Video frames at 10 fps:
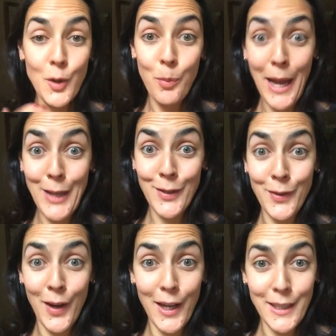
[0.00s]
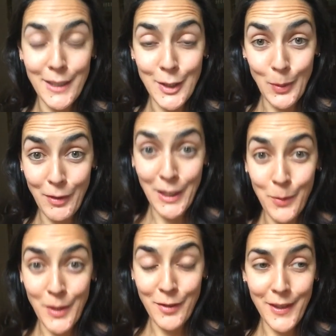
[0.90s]
you're petrified, and do I really
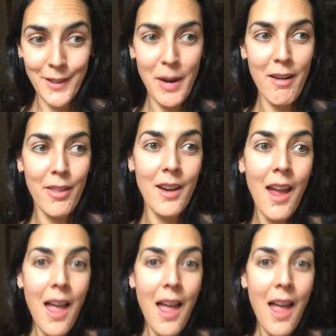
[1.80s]
want to run this marathon?